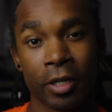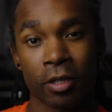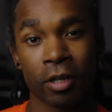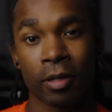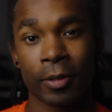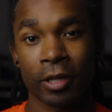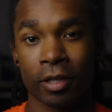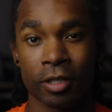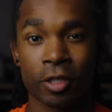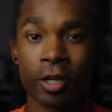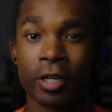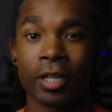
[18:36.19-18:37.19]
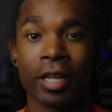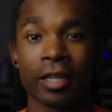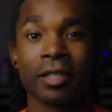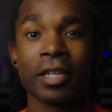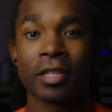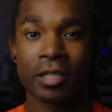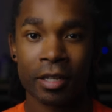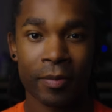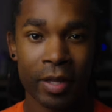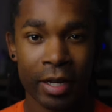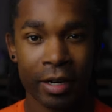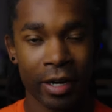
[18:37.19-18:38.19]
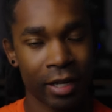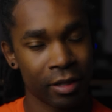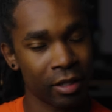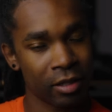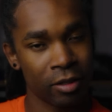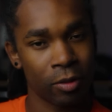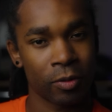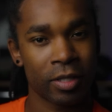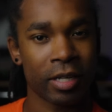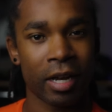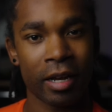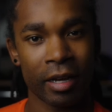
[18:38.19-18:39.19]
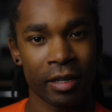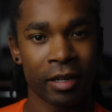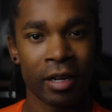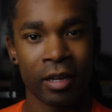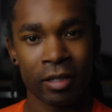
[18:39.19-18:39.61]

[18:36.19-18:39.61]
It's all about the journey that leads them there and the little side